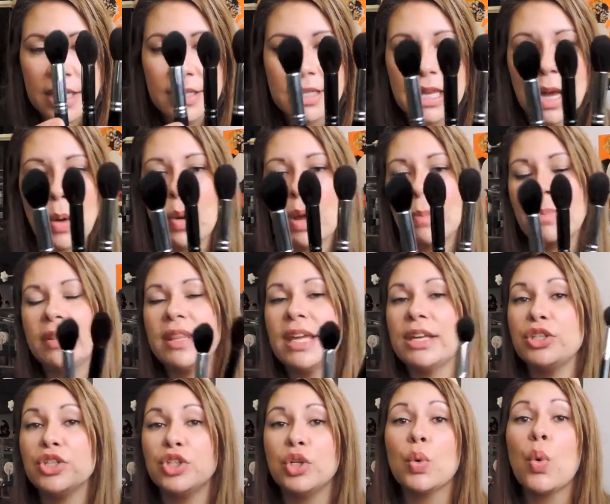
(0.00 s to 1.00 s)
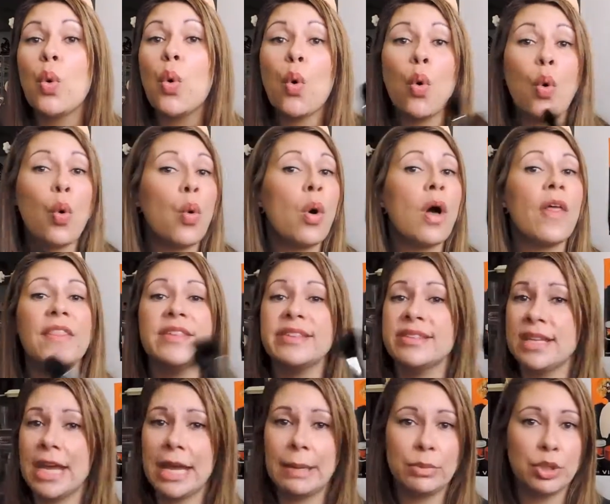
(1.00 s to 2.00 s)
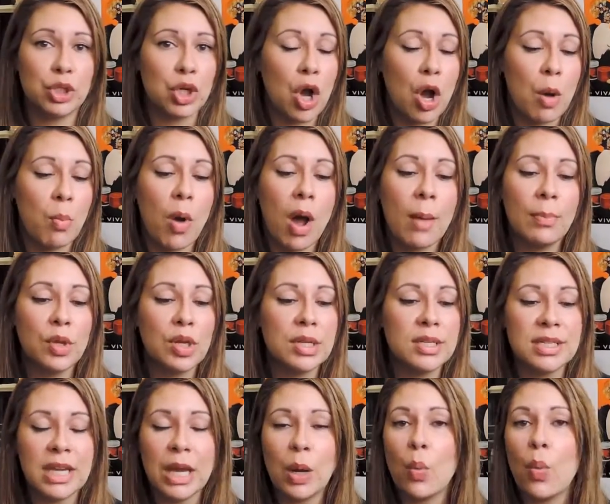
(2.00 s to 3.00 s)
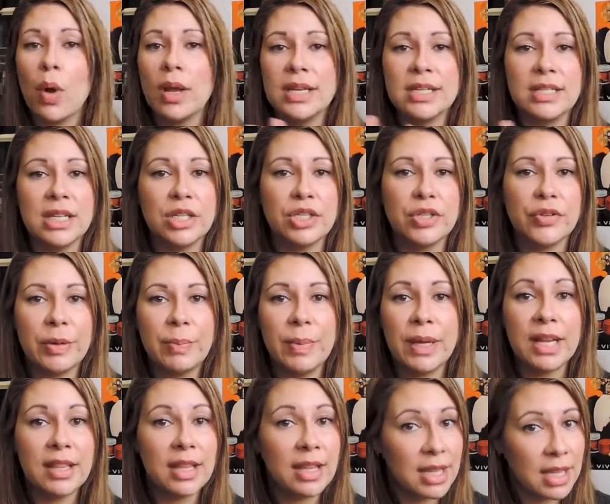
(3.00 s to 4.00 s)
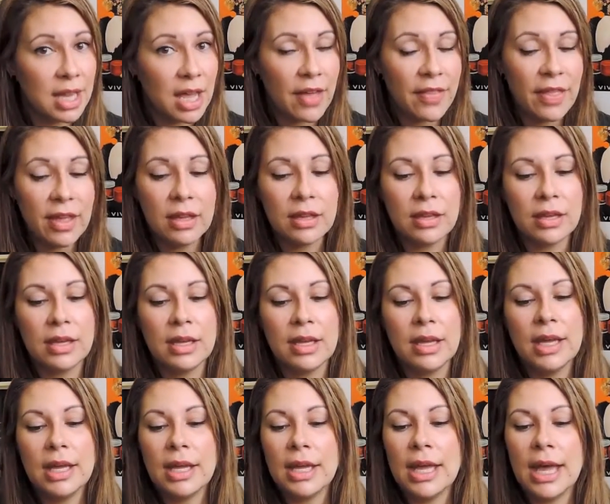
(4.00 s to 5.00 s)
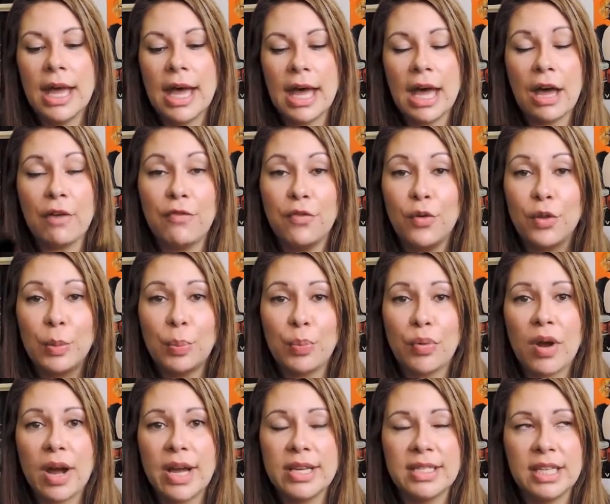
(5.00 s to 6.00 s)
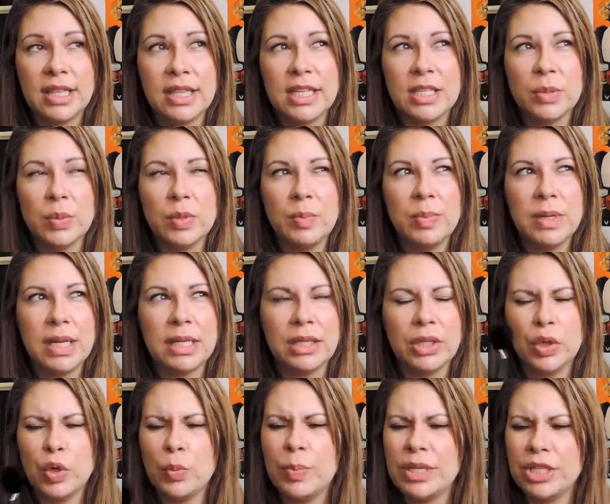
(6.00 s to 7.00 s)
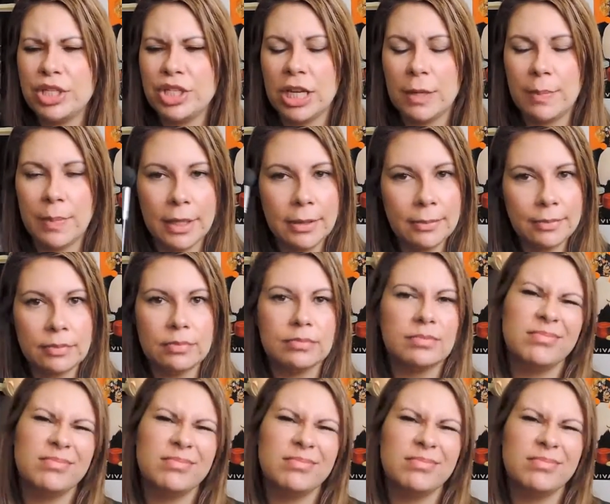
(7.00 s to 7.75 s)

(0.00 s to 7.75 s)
as that one, but they do all the same job. I'm not saying one is necessarily better than the other for the price, and this would be a little bit cheaper.